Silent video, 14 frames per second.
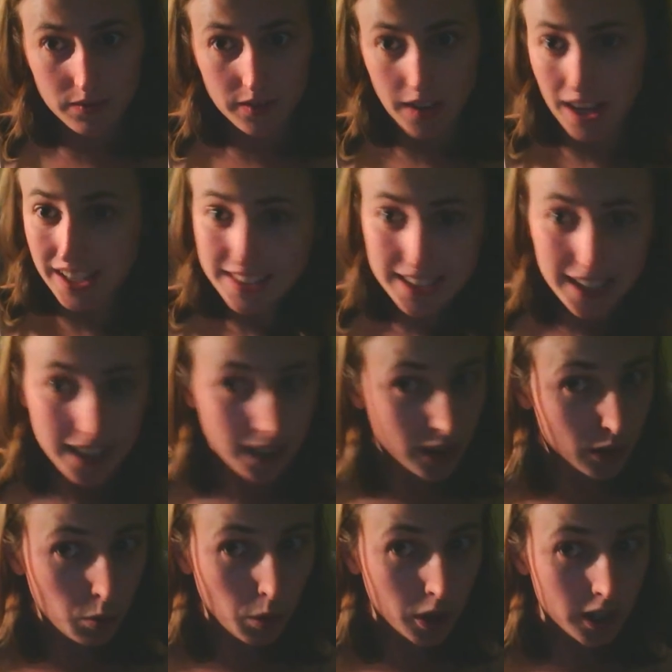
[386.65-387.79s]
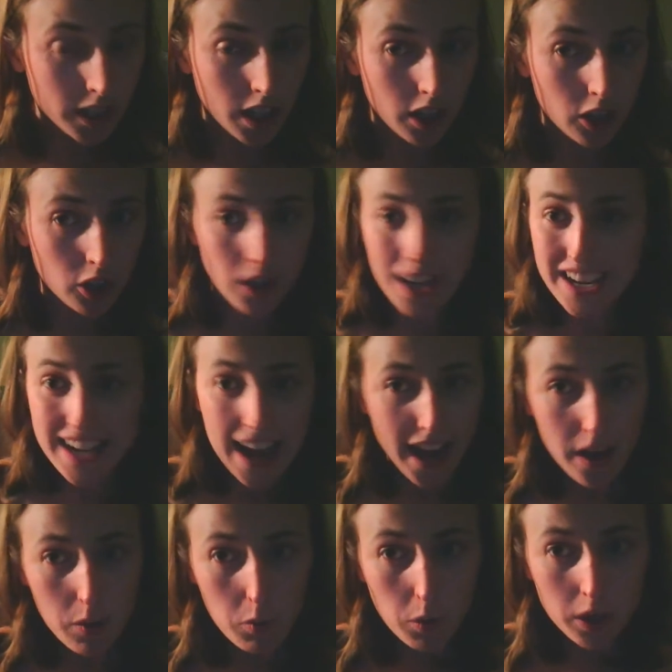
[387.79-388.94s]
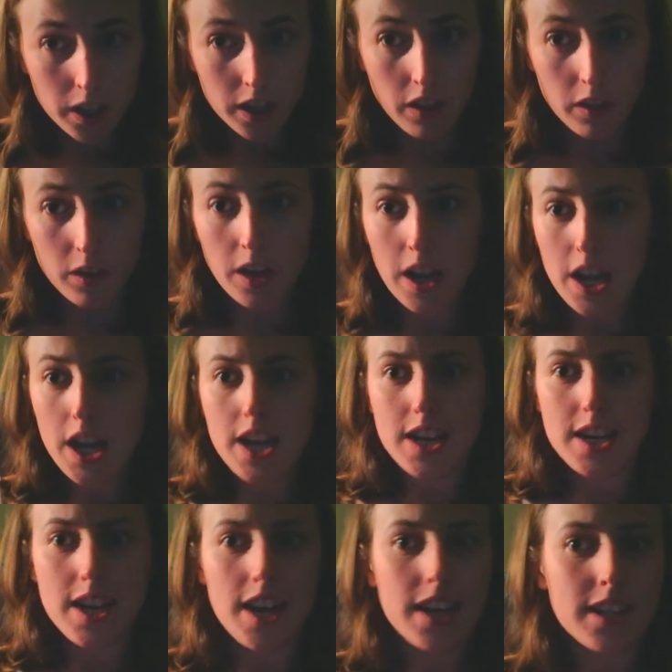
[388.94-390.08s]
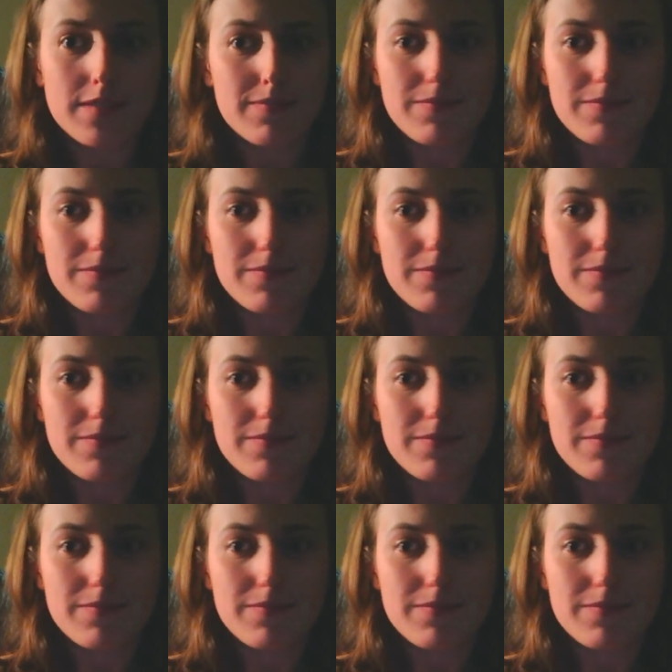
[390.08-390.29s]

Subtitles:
Not kill one another, not hate one another, not